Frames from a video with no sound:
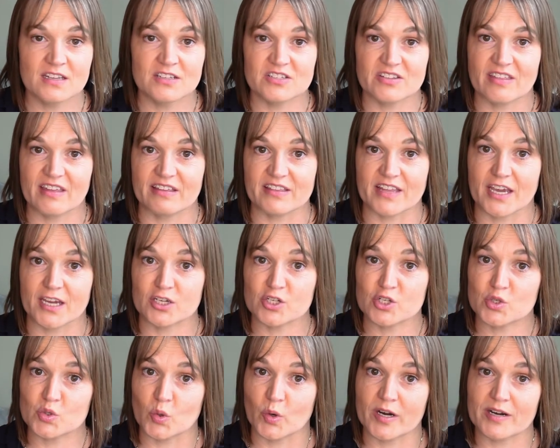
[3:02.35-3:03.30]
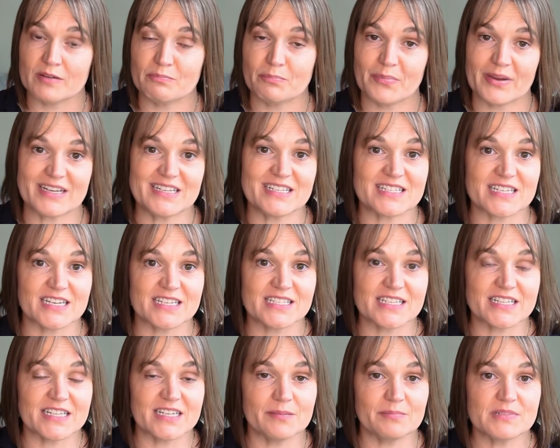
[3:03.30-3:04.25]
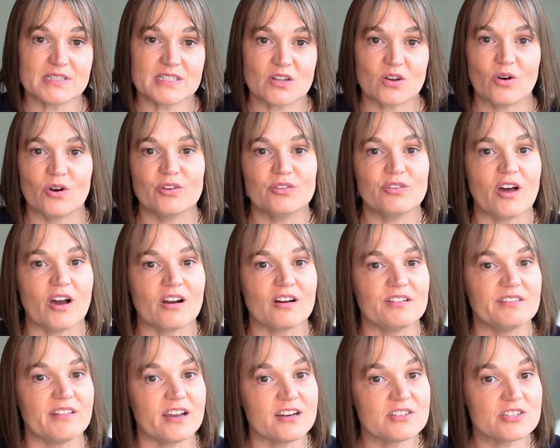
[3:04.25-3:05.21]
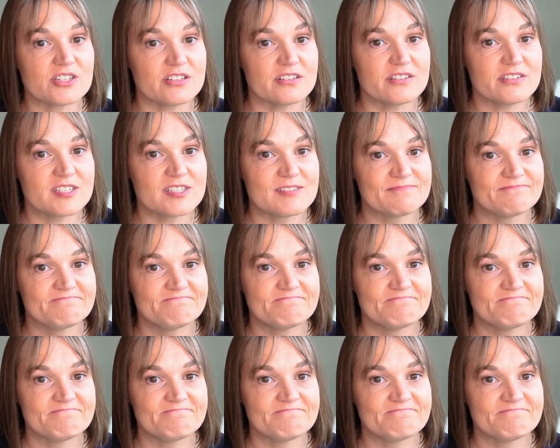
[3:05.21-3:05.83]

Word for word: Do they like short, bite sized clips or longer lectures?